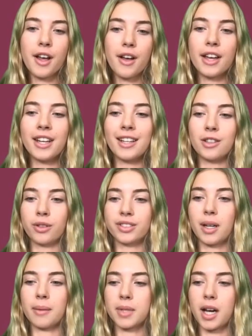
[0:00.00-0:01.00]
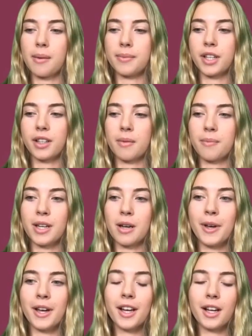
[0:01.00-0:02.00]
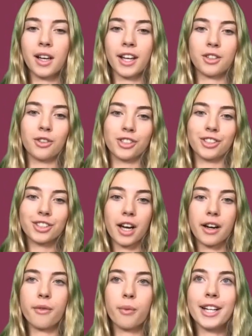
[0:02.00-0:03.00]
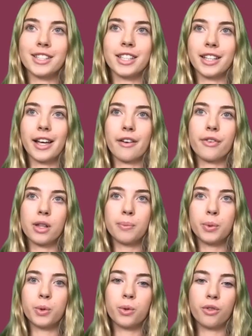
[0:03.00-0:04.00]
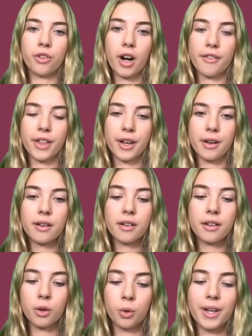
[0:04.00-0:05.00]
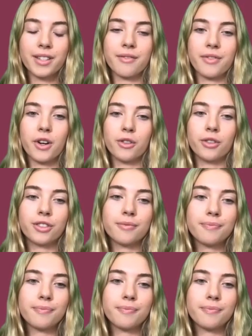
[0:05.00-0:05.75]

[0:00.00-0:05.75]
in indoors sometimes it can be a bit like you're just kind of waiting there for the ball rather than always involved.